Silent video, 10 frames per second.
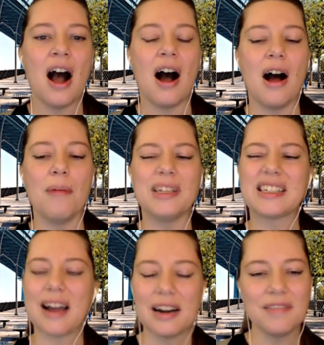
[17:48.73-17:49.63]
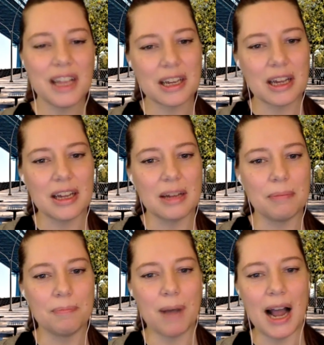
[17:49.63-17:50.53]
It's kind of like a
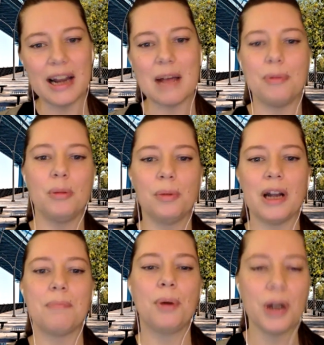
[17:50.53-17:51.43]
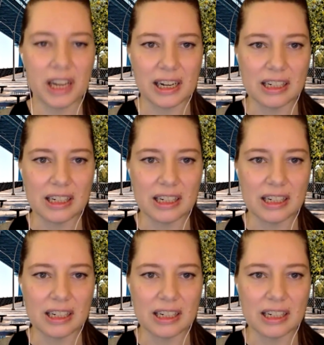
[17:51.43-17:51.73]
pineapple bread pudding.